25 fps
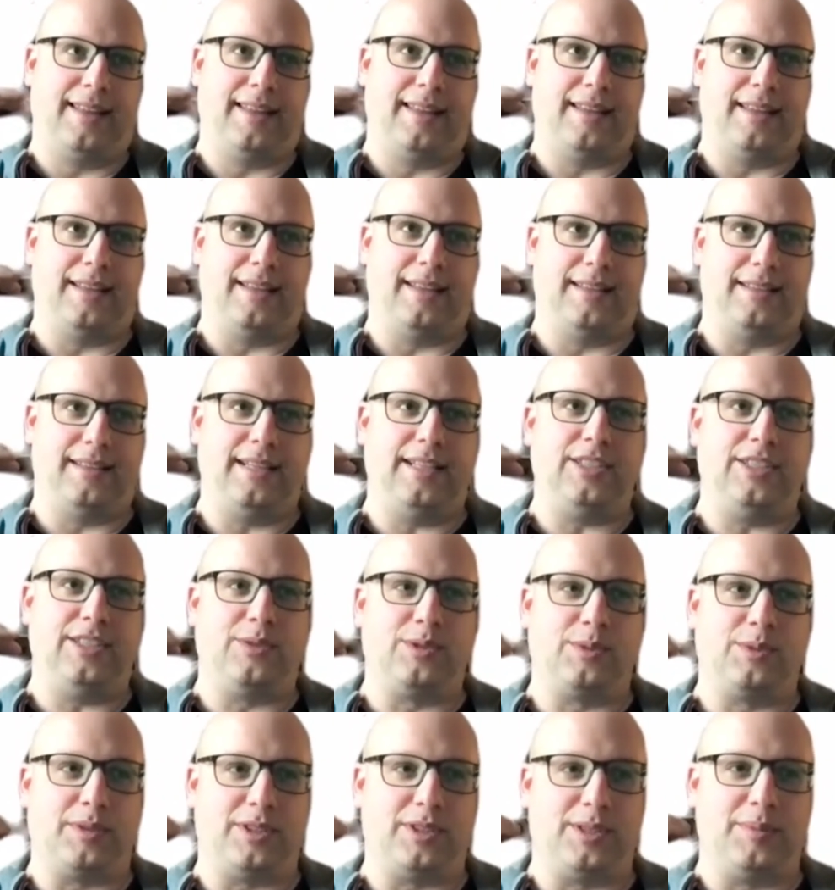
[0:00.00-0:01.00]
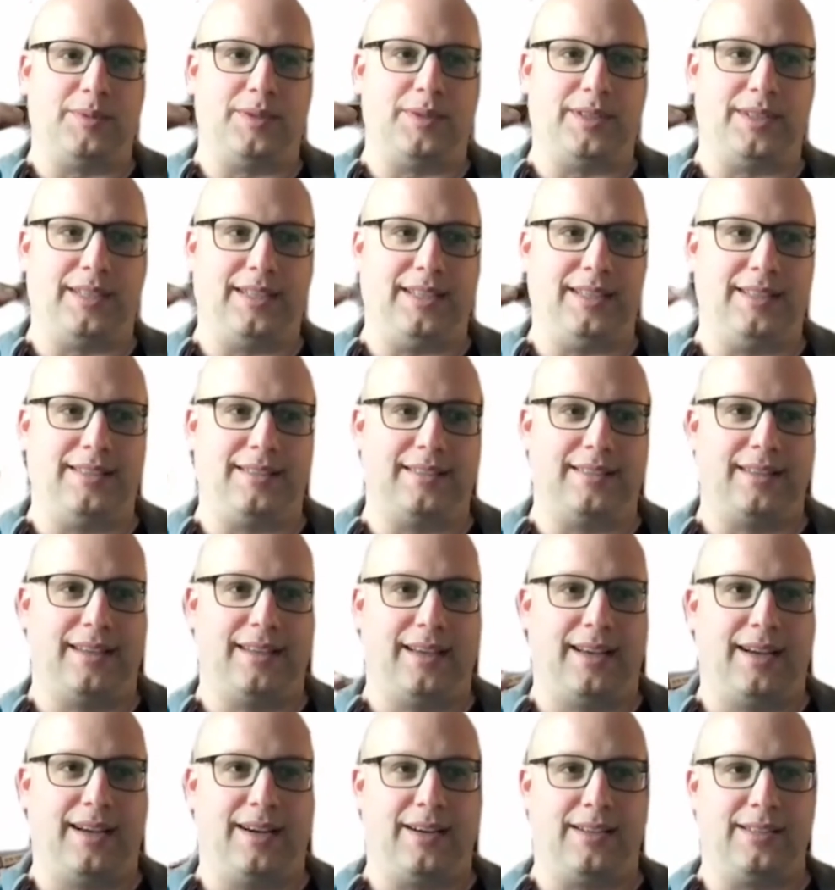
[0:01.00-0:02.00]
the teaching responsibilities
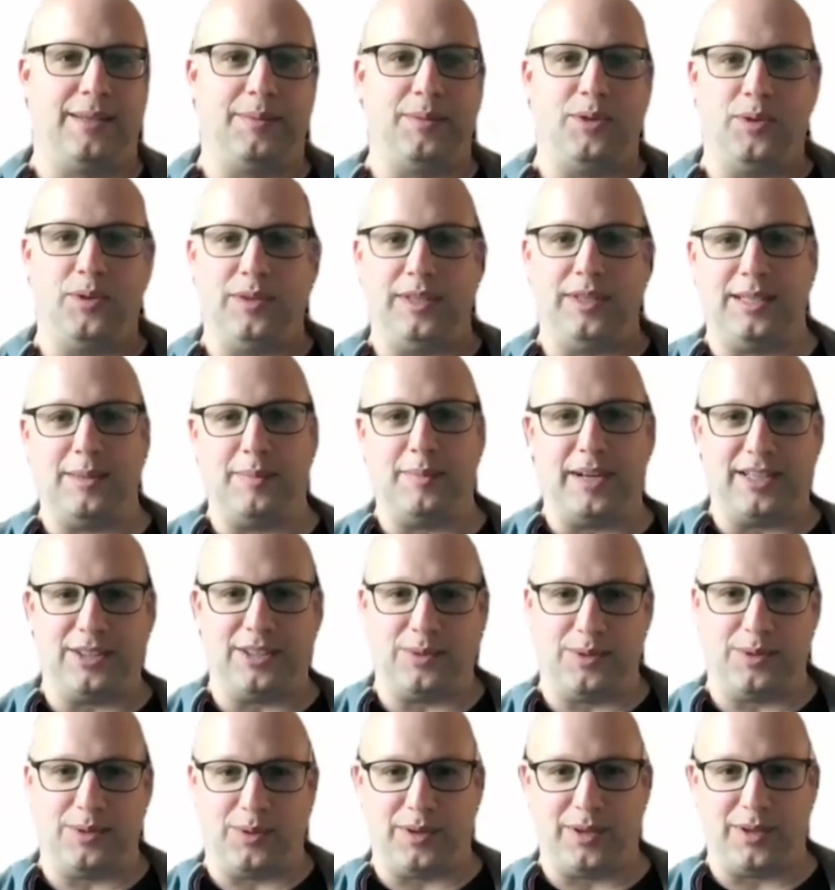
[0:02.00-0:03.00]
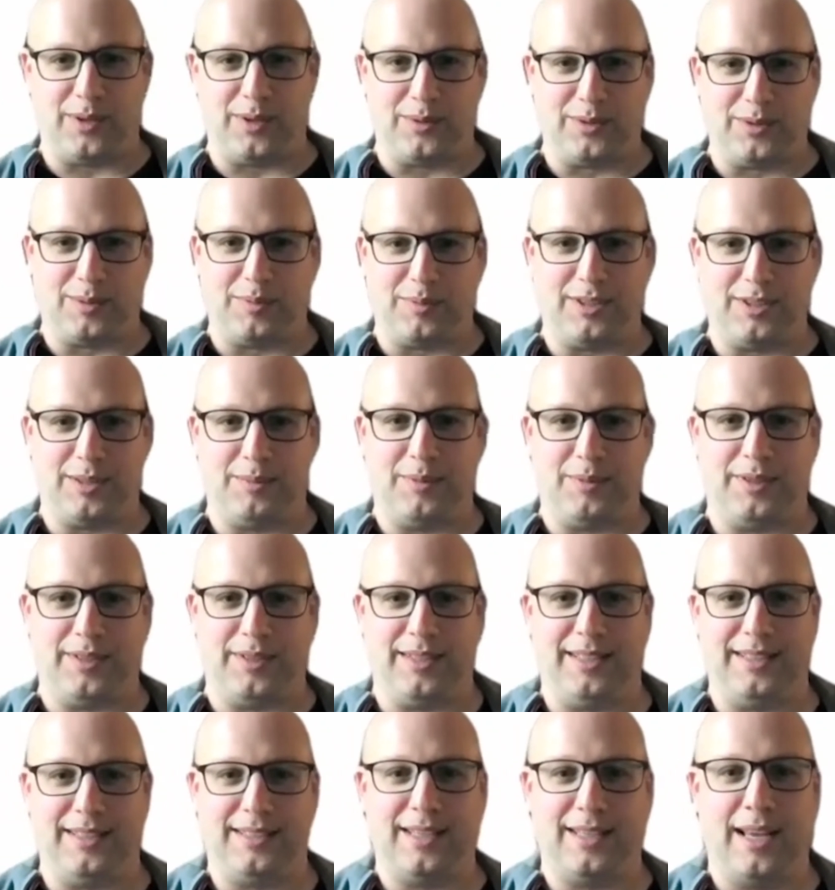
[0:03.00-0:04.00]
are something you need to balance with your other
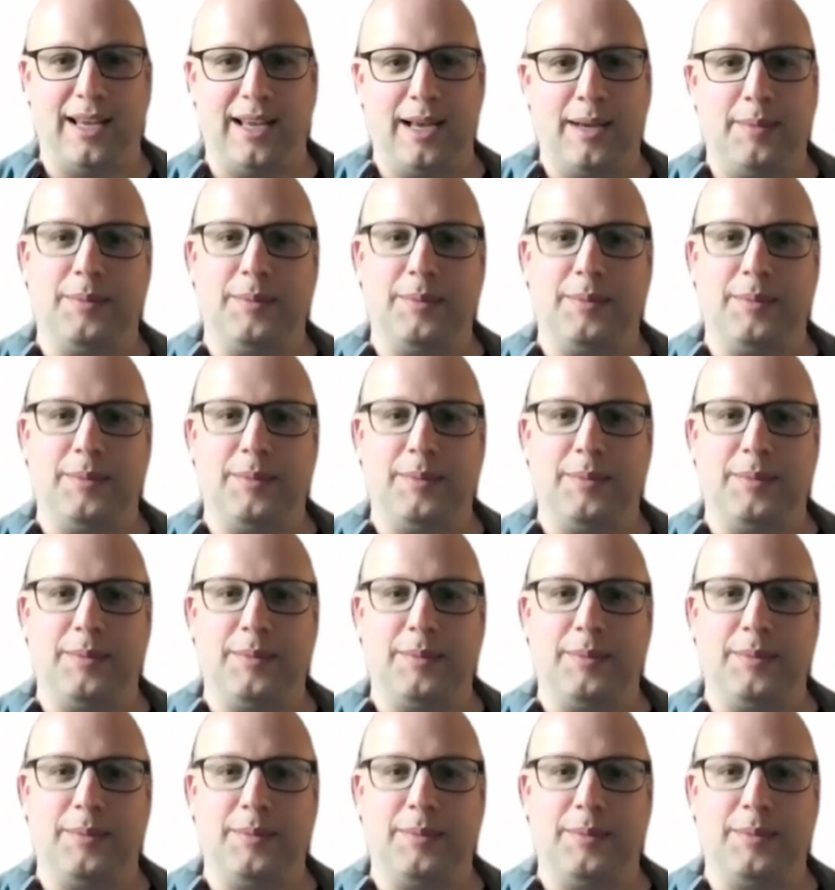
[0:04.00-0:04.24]
responsibilities.